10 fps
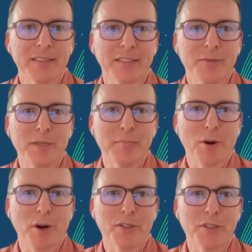is being
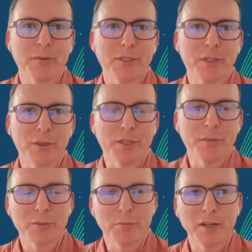partially reloaded,
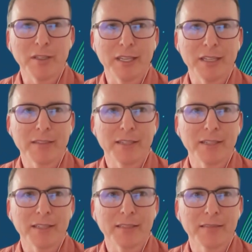which part, that kind of thing.